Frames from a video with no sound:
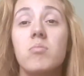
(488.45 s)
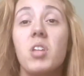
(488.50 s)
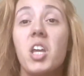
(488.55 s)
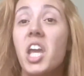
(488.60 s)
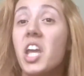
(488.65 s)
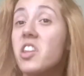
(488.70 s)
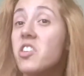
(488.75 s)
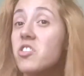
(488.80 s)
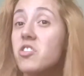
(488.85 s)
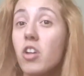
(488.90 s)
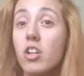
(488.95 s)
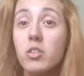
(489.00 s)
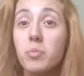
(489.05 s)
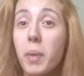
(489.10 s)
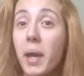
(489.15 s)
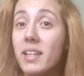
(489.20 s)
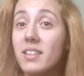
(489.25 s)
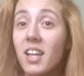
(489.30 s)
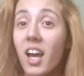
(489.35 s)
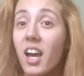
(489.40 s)
it's not
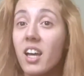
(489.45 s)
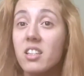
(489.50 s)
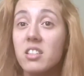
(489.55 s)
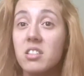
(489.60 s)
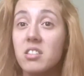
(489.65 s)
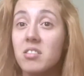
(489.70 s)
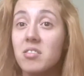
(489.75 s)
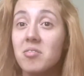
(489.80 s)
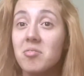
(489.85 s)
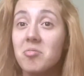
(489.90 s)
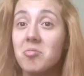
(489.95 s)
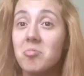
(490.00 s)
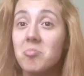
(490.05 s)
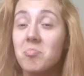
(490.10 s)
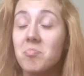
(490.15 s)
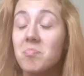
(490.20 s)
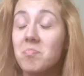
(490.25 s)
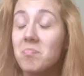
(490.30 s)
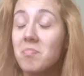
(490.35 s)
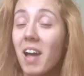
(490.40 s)
bad guys
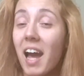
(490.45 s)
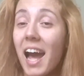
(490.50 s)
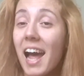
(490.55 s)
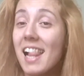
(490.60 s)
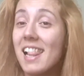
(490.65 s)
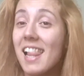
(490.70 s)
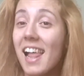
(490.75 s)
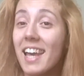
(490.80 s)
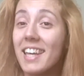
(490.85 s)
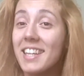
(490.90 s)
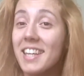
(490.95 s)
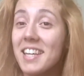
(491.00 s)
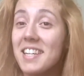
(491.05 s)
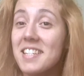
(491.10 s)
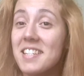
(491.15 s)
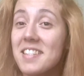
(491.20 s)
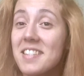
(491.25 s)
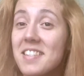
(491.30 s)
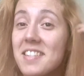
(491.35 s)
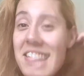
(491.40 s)
I like
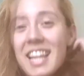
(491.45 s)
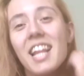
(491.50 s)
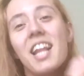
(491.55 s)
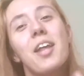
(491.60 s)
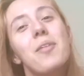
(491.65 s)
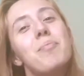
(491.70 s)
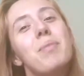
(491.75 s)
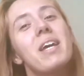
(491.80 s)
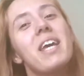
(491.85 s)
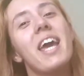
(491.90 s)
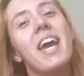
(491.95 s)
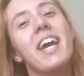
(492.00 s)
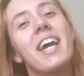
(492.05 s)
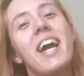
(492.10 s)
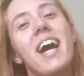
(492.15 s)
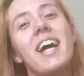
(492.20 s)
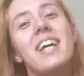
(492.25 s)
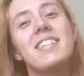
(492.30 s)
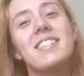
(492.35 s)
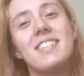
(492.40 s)
it but yeah
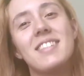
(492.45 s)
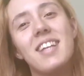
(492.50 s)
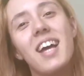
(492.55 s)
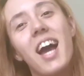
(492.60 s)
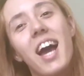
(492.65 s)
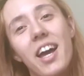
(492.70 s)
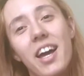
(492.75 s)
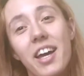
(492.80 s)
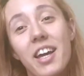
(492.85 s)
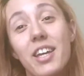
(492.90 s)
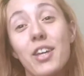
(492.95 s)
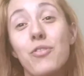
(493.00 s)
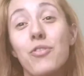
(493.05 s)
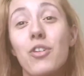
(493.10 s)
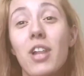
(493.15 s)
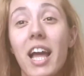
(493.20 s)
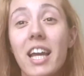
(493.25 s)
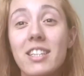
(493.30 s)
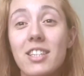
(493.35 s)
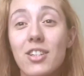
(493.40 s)
guys uh, if you
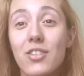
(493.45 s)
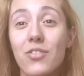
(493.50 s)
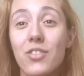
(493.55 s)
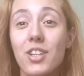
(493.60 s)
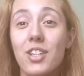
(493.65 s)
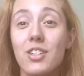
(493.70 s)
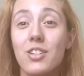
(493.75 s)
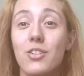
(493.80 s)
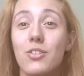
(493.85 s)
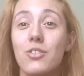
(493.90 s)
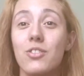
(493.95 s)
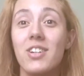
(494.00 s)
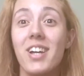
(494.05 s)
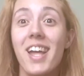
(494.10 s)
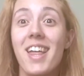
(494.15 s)
like this video